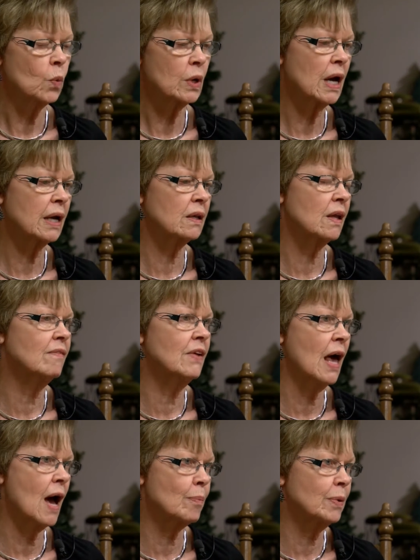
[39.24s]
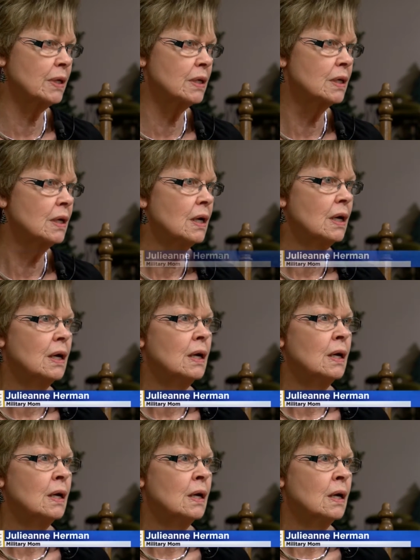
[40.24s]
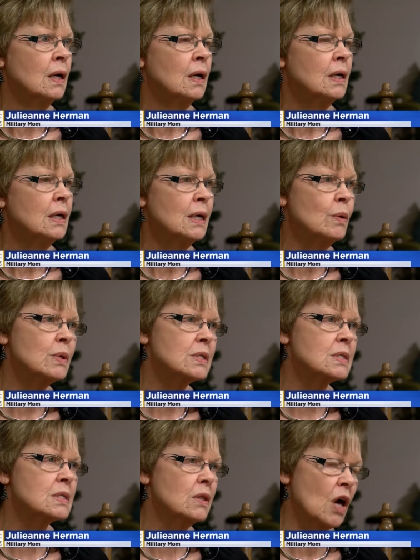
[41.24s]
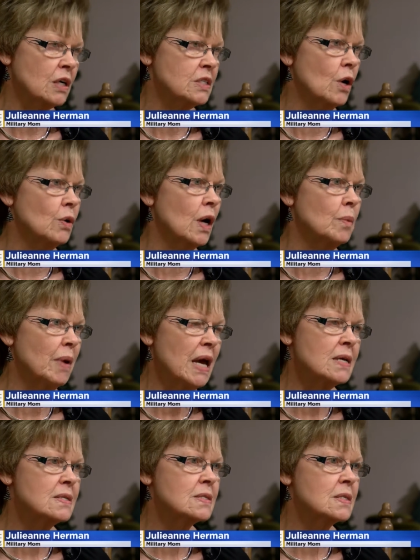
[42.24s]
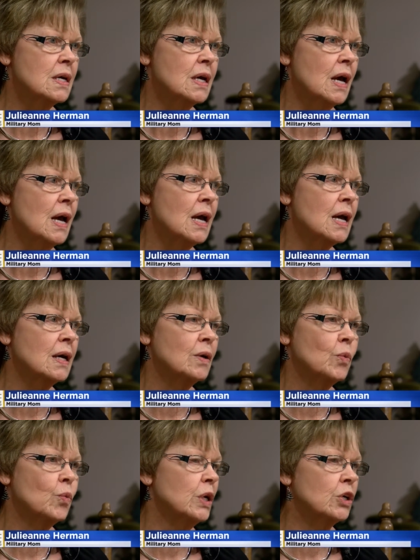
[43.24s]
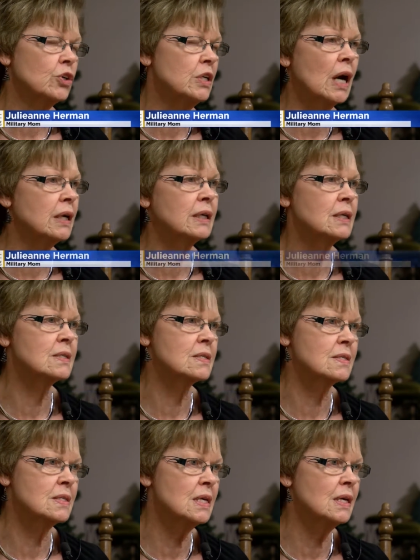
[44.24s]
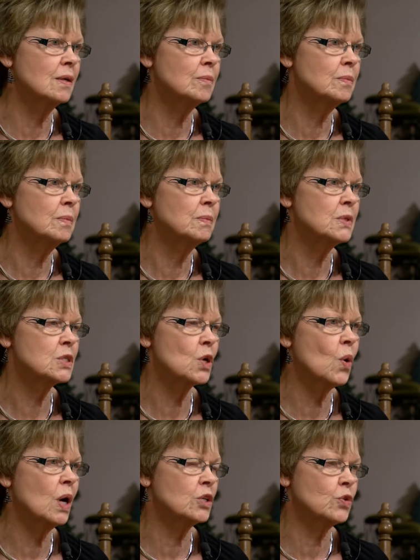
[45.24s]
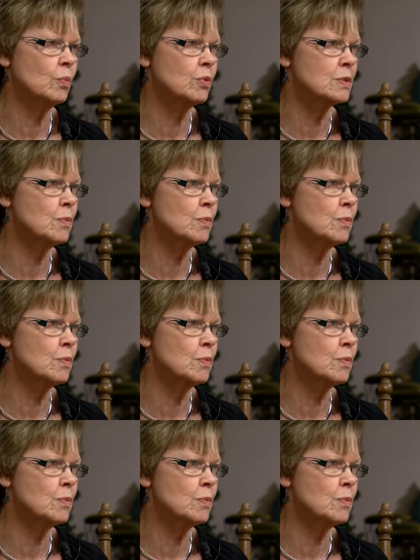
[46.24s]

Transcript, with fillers: When 9 11 happened, he was locked down on base and we could not get to see him so our trip was